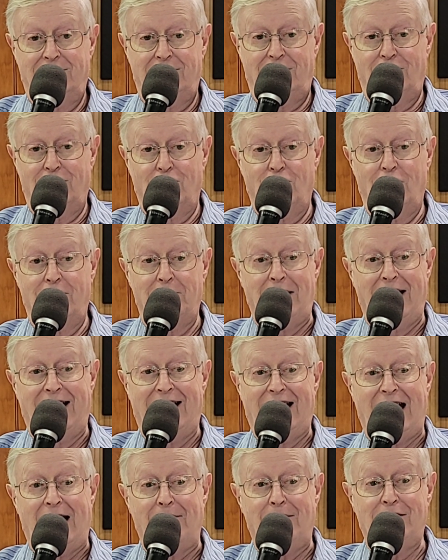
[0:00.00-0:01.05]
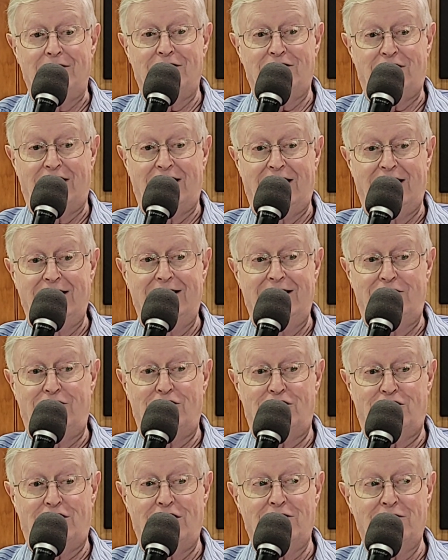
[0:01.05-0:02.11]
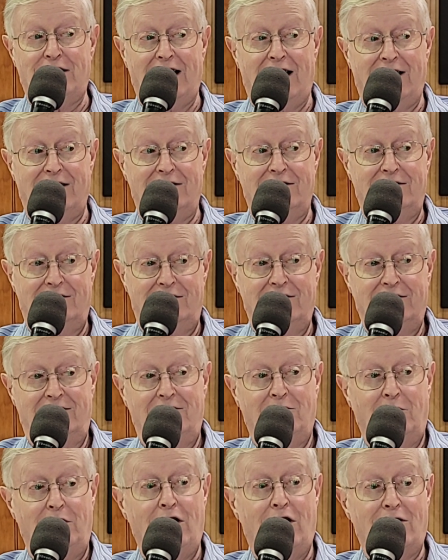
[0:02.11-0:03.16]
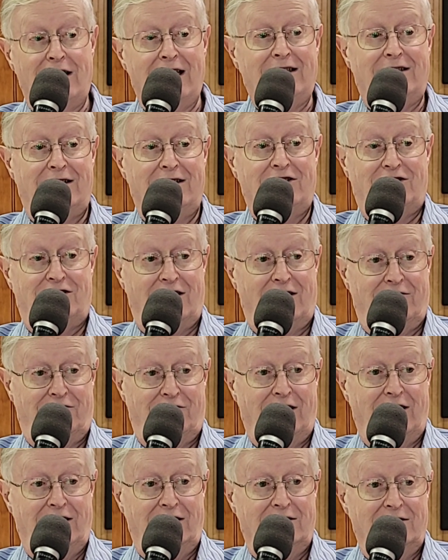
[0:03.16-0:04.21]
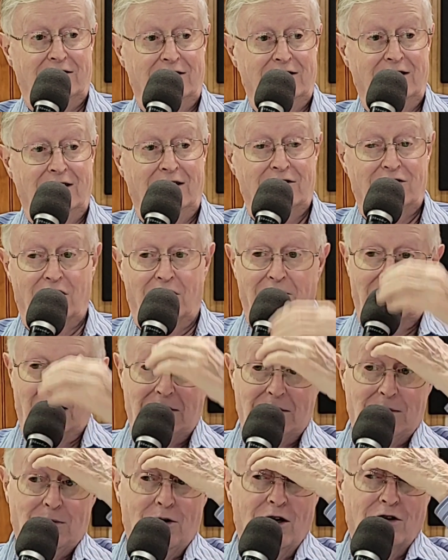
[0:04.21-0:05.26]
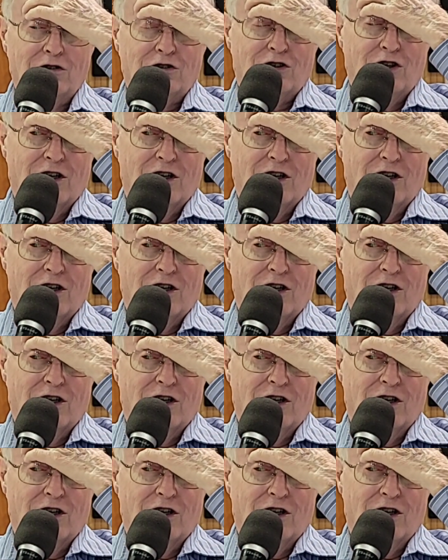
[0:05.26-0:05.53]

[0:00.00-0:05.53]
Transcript: You learn bad habits as a kid that you still got. We all got this stuff, right? So, and Paul's